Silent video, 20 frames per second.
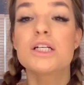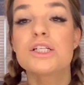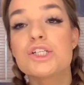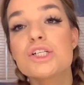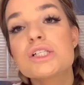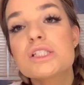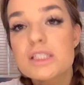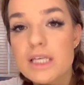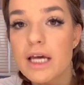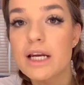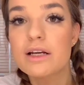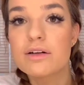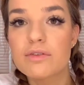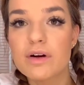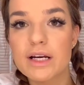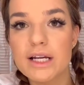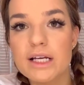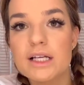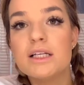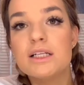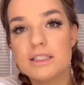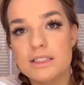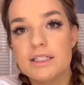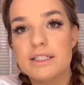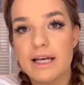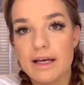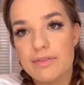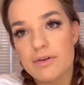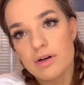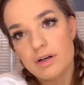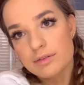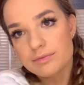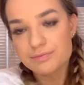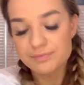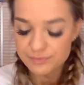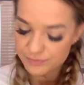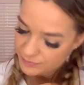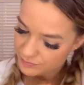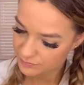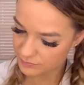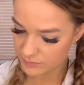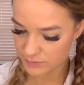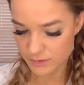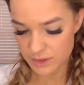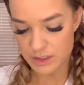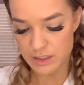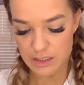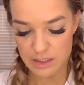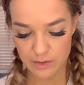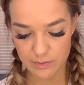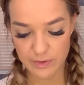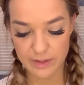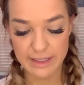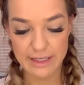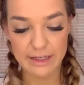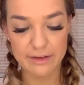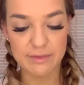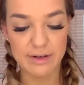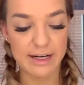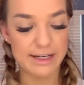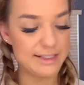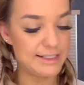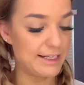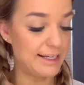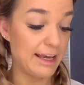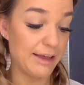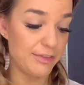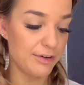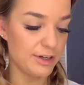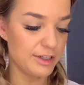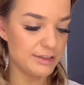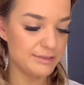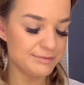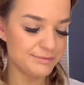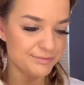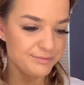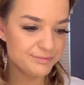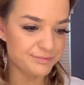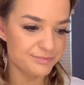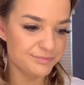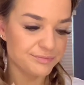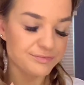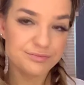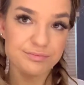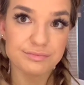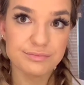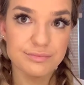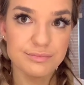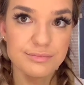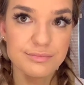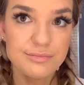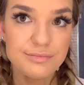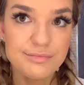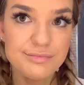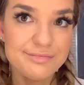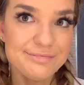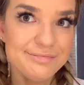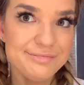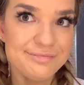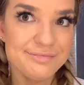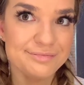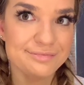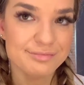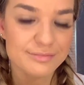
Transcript: just getting ready together. We're getting ready together. Mm.